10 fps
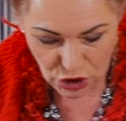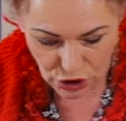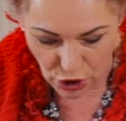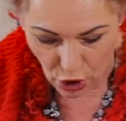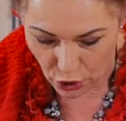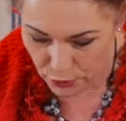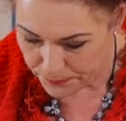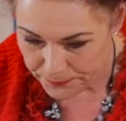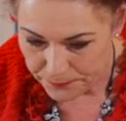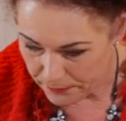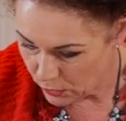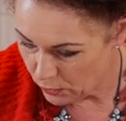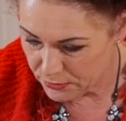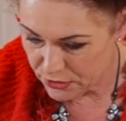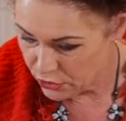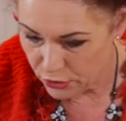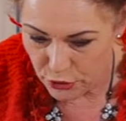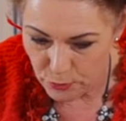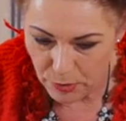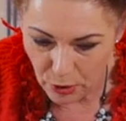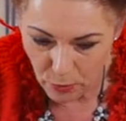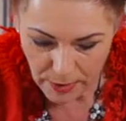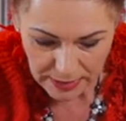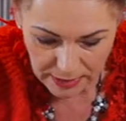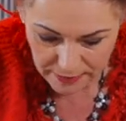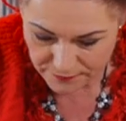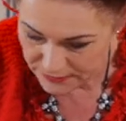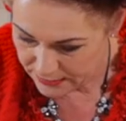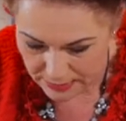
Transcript: So, oops, don't you blow away leaves.